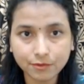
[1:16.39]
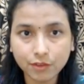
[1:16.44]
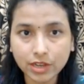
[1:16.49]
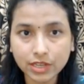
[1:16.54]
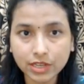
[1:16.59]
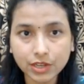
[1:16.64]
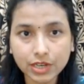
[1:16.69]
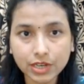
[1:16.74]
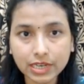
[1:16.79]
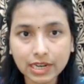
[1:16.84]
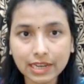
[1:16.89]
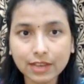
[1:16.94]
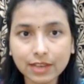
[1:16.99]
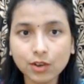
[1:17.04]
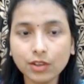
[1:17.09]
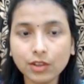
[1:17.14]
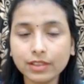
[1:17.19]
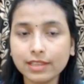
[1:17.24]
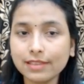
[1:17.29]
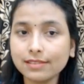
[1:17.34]
When you'll
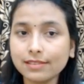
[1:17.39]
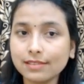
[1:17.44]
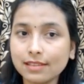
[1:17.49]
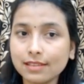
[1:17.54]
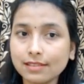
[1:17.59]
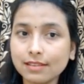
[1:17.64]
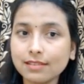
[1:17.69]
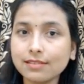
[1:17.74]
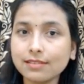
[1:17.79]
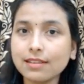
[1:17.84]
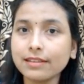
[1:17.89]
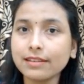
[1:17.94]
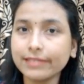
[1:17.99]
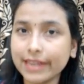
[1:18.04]
click on this, this is the